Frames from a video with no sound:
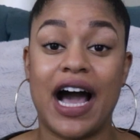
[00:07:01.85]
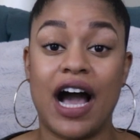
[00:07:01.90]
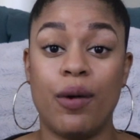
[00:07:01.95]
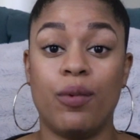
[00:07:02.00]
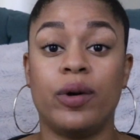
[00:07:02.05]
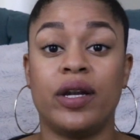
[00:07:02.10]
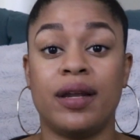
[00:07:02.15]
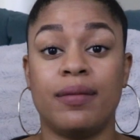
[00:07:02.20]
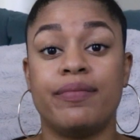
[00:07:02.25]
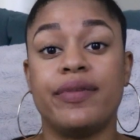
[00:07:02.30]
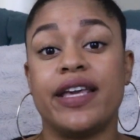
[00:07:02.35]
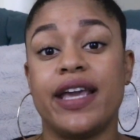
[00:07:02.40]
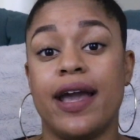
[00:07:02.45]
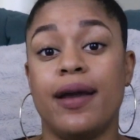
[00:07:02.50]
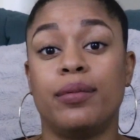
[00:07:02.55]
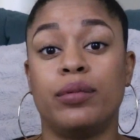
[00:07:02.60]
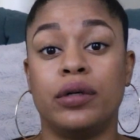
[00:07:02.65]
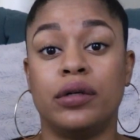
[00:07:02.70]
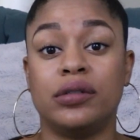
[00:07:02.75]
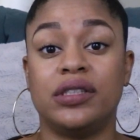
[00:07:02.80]
I want to be
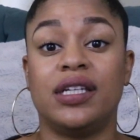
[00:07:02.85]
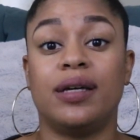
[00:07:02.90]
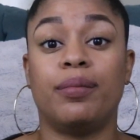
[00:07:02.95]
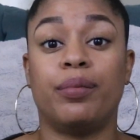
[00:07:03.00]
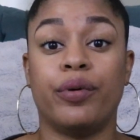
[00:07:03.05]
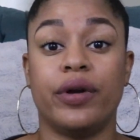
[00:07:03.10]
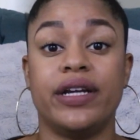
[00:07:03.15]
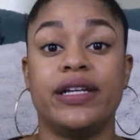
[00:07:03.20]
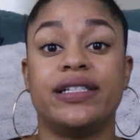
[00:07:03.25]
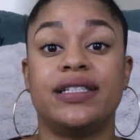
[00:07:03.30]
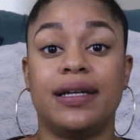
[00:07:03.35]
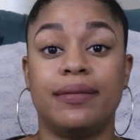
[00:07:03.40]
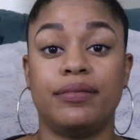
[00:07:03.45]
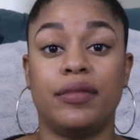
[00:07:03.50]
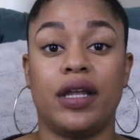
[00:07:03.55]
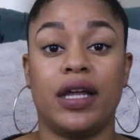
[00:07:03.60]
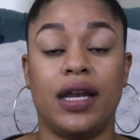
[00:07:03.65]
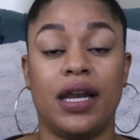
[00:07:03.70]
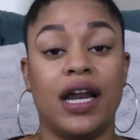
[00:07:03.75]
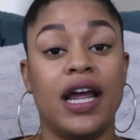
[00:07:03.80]
able to bring
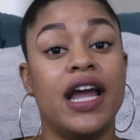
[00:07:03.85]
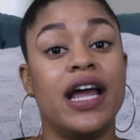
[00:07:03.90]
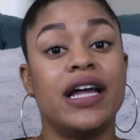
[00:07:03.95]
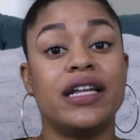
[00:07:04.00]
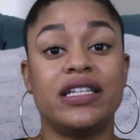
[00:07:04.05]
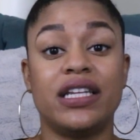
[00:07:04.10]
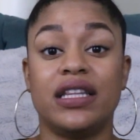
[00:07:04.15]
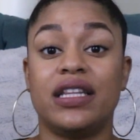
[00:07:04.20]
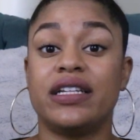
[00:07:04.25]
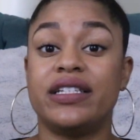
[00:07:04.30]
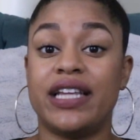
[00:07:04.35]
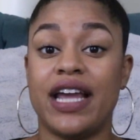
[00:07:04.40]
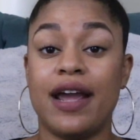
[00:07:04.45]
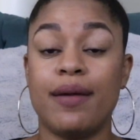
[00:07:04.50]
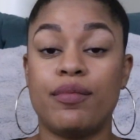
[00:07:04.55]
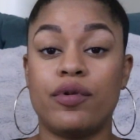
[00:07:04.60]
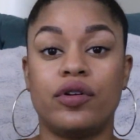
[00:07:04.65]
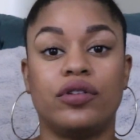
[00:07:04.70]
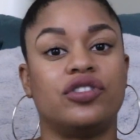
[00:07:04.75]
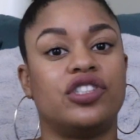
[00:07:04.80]
something to the
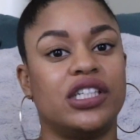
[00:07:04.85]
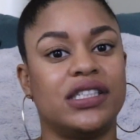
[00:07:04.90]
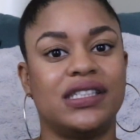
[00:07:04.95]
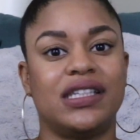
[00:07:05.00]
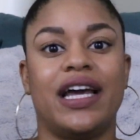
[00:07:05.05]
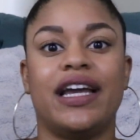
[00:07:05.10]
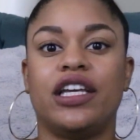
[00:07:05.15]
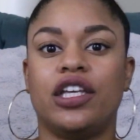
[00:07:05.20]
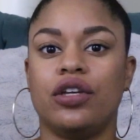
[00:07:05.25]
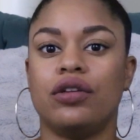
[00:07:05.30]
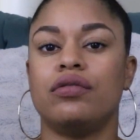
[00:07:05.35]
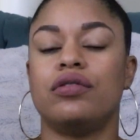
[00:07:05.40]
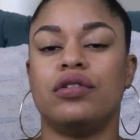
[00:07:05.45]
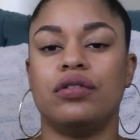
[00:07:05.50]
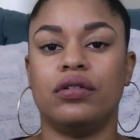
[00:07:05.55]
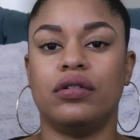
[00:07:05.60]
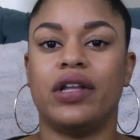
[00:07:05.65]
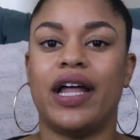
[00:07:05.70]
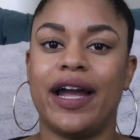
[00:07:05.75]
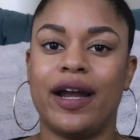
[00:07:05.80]
table just like you
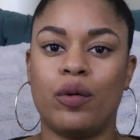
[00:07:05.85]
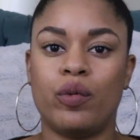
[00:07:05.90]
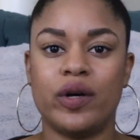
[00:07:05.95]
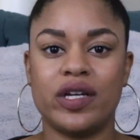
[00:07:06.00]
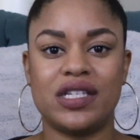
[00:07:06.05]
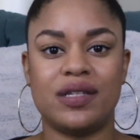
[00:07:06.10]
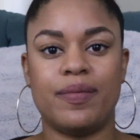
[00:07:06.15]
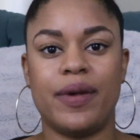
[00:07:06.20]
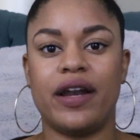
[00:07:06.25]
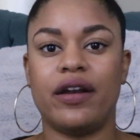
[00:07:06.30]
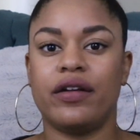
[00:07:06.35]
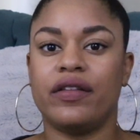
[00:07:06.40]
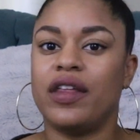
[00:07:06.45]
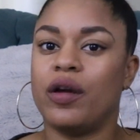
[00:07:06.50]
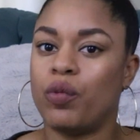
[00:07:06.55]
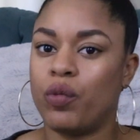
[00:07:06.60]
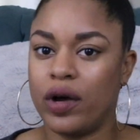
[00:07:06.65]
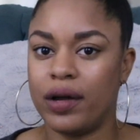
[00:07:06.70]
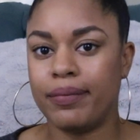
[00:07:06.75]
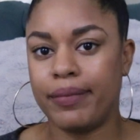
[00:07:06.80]
do. Like, what's better
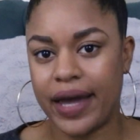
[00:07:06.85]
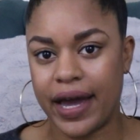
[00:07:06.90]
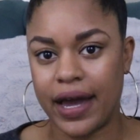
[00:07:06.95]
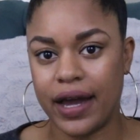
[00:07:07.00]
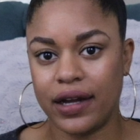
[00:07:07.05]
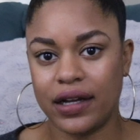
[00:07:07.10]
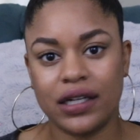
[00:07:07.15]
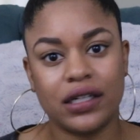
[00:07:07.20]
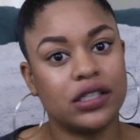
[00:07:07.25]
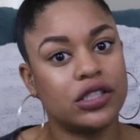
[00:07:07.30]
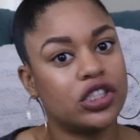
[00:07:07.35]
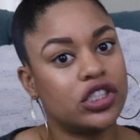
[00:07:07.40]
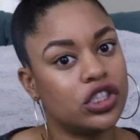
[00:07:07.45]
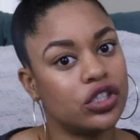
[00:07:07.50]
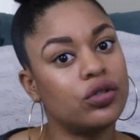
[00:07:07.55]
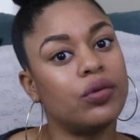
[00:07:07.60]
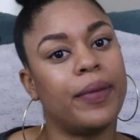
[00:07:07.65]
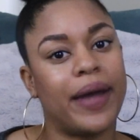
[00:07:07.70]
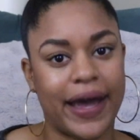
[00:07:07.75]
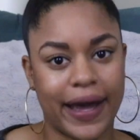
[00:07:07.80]
than one bag?
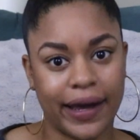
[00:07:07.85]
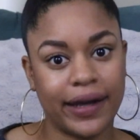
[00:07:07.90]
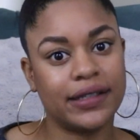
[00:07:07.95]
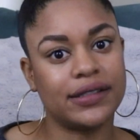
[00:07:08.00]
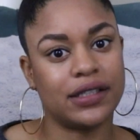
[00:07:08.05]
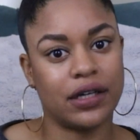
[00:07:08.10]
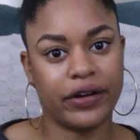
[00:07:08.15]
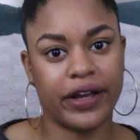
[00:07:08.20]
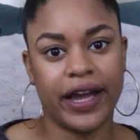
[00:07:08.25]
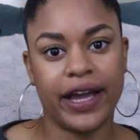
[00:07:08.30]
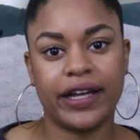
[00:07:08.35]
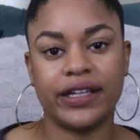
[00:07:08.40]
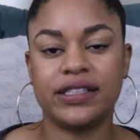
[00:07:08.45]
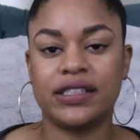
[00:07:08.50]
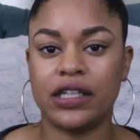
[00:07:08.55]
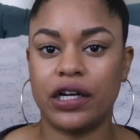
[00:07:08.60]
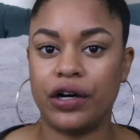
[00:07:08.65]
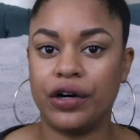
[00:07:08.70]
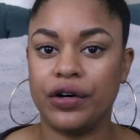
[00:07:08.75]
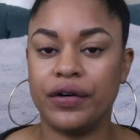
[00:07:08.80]
2 bags, okay?
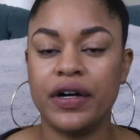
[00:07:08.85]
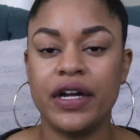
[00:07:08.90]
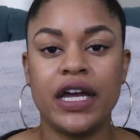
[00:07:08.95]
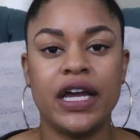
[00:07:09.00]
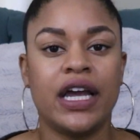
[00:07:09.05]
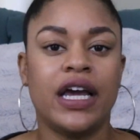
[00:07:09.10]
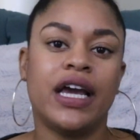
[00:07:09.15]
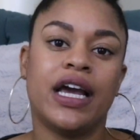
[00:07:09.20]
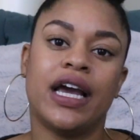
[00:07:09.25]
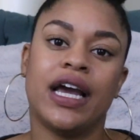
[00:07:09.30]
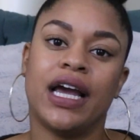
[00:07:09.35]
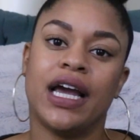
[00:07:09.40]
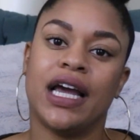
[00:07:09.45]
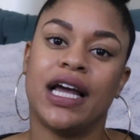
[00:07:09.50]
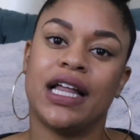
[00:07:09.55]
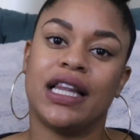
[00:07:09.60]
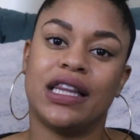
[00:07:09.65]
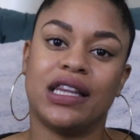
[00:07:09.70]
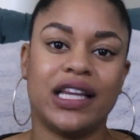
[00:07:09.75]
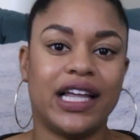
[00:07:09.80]
So
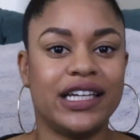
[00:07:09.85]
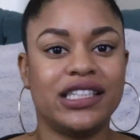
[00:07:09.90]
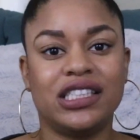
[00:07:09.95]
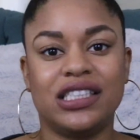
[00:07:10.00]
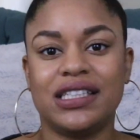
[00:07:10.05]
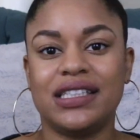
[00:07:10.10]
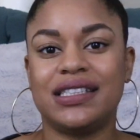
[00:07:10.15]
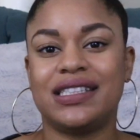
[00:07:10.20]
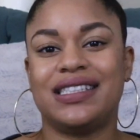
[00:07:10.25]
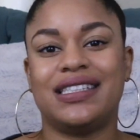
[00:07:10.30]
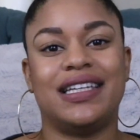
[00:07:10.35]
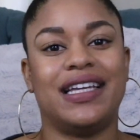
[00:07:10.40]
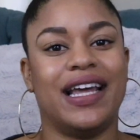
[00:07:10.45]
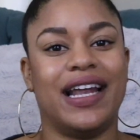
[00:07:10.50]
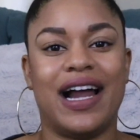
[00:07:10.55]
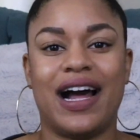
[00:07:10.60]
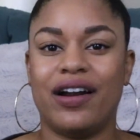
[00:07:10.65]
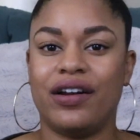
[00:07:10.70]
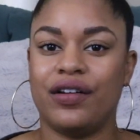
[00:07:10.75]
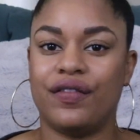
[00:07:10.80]
let's just
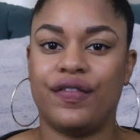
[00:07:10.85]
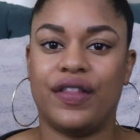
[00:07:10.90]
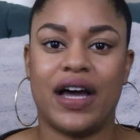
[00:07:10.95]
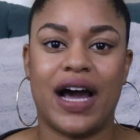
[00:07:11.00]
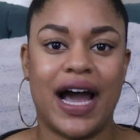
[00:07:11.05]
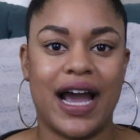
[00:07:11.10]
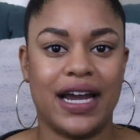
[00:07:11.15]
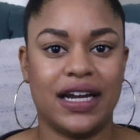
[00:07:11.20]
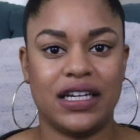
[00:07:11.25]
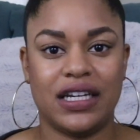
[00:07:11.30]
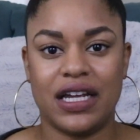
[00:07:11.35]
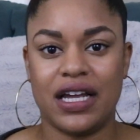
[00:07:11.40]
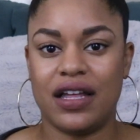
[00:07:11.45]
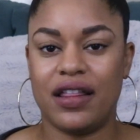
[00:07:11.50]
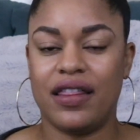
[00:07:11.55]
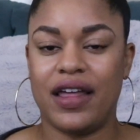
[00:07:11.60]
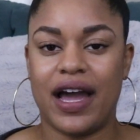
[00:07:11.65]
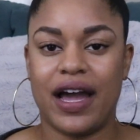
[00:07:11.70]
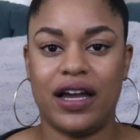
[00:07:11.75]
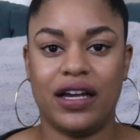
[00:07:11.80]
get out of the
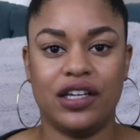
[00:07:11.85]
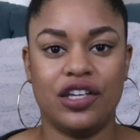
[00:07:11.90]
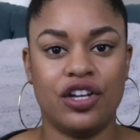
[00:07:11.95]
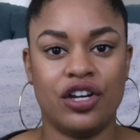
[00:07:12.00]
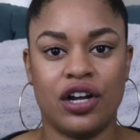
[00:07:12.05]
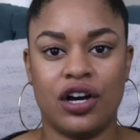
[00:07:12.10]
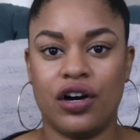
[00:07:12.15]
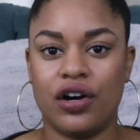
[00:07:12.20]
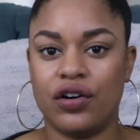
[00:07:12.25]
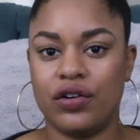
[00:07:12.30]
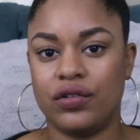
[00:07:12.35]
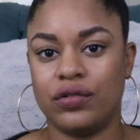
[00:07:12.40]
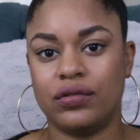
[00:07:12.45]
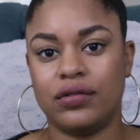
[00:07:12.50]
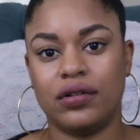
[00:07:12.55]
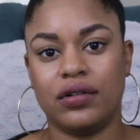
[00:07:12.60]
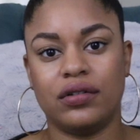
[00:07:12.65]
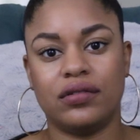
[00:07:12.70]
idea that, you know,